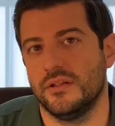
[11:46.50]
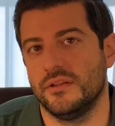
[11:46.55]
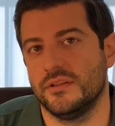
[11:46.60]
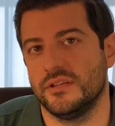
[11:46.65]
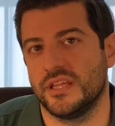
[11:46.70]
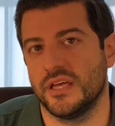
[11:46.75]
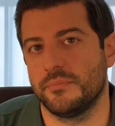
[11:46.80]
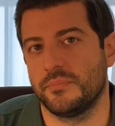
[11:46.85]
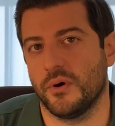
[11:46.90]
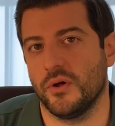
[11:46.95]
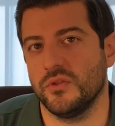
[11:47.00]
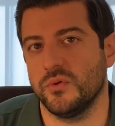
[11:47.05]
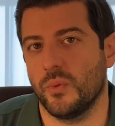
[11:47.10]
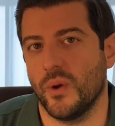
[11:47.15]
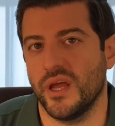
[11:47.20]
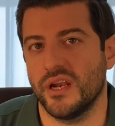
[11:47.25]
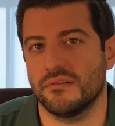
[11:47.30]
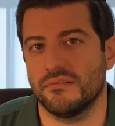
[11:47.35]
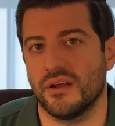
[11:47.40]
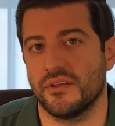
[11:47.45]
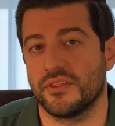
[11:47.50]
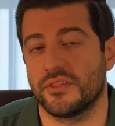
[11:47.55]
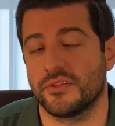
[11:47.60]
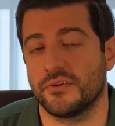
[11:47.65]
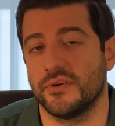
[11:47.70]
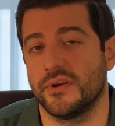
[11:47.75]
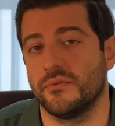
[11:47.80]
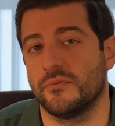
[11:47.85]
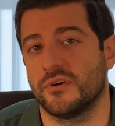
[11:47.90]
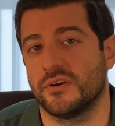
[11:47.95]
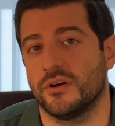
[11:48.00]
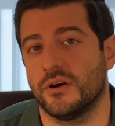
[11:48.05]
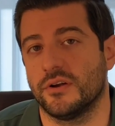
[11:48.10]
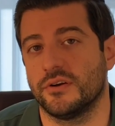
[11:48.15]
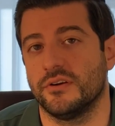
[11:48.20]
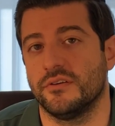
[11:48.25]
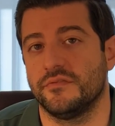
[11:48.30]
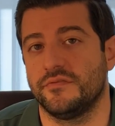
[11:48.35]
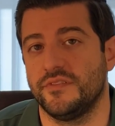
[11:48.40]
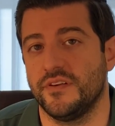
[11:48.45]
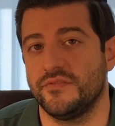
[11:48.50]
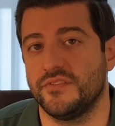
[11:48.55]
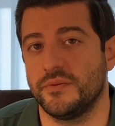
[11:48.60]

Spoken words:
They both weighed around 3,150